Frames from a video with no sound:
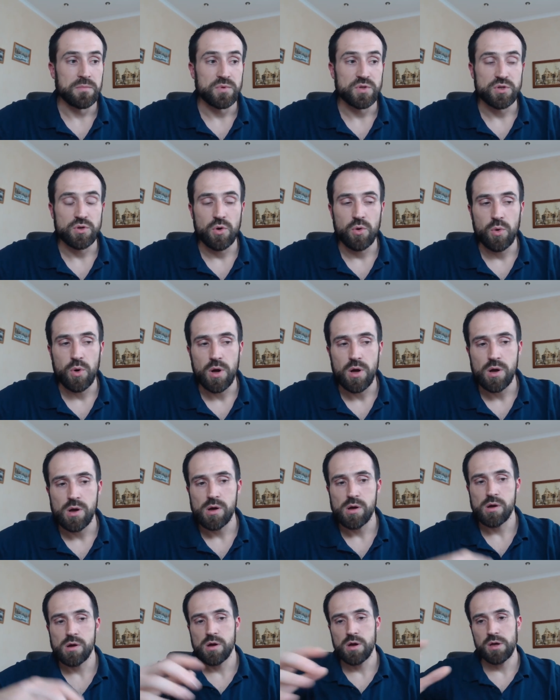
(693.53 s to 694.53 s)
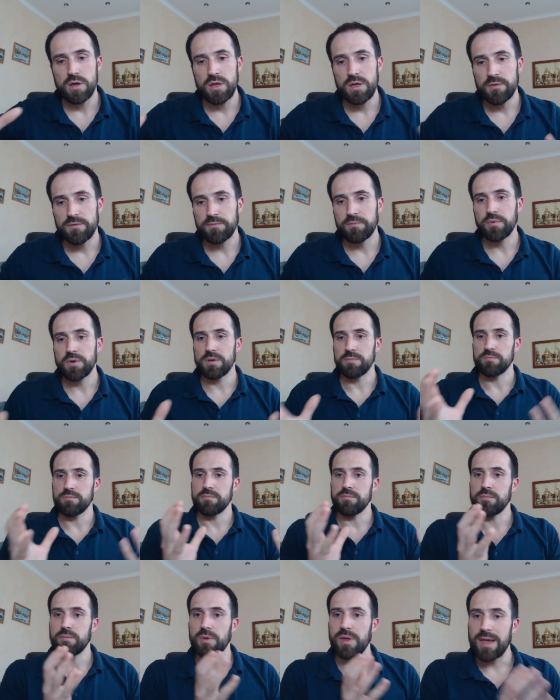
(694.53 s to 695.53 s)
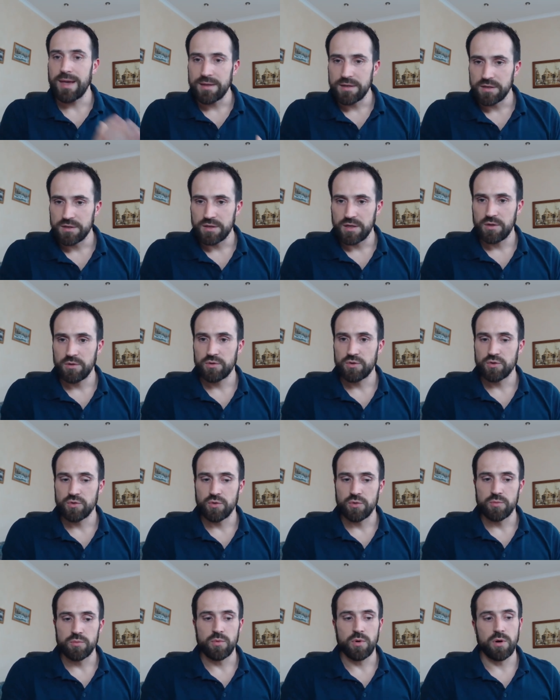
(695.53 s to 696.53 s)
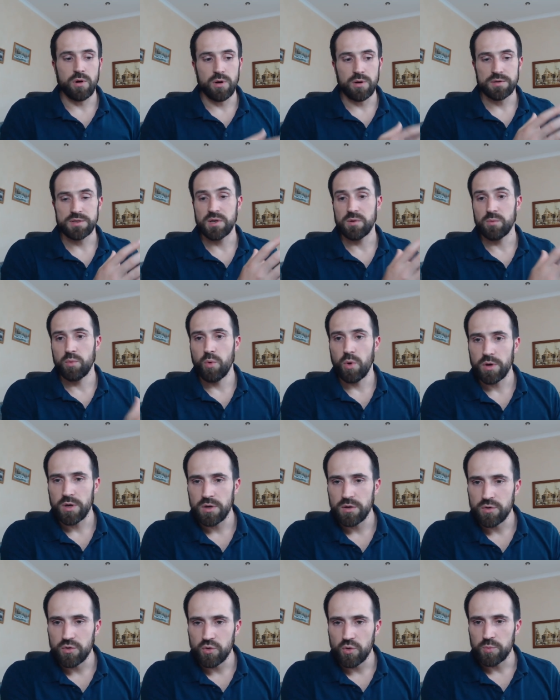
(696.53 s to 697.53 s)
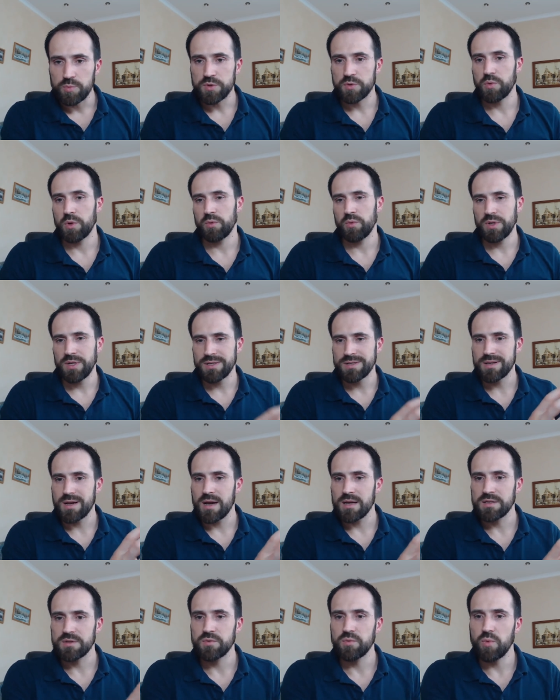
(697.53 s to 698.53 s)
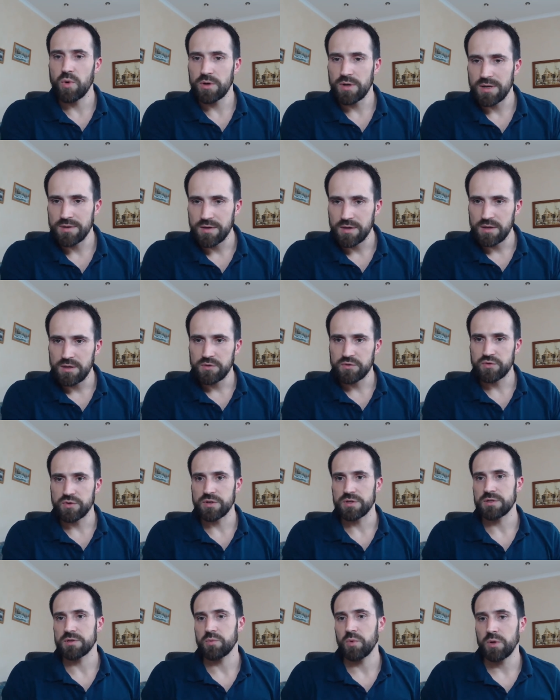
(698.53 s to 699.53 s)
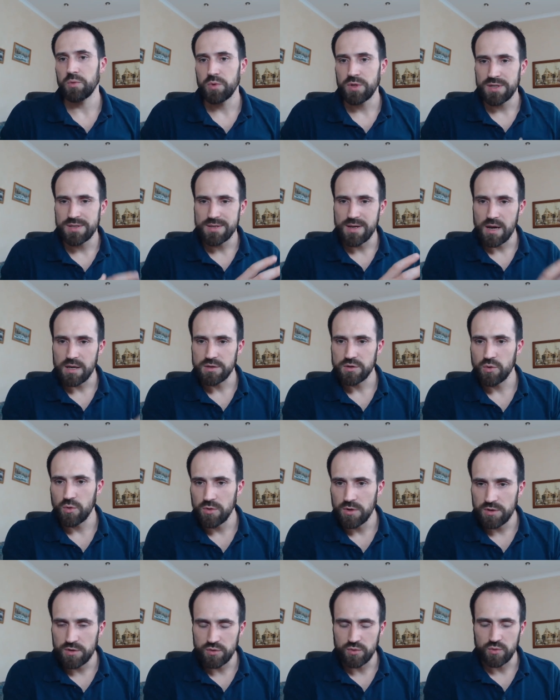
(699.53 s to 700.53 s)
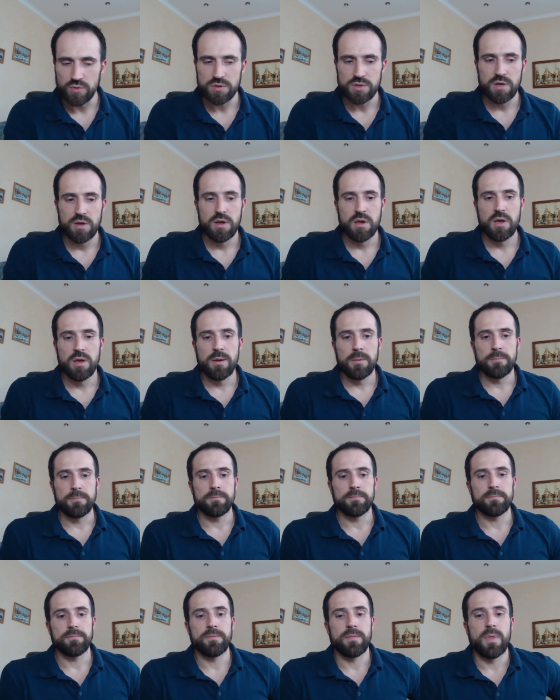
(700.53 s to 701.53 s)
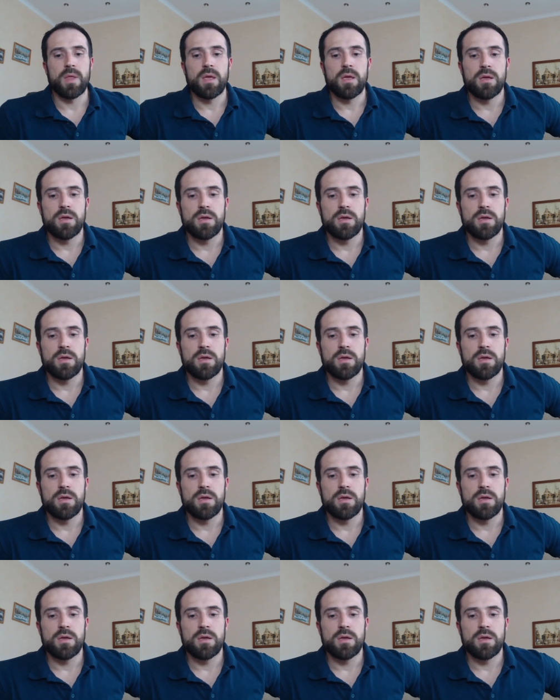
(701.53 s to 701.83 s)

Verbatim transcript: So if we get it into uh, some working groups, when we discuss what are the interests, when we discuss all the tools, mm,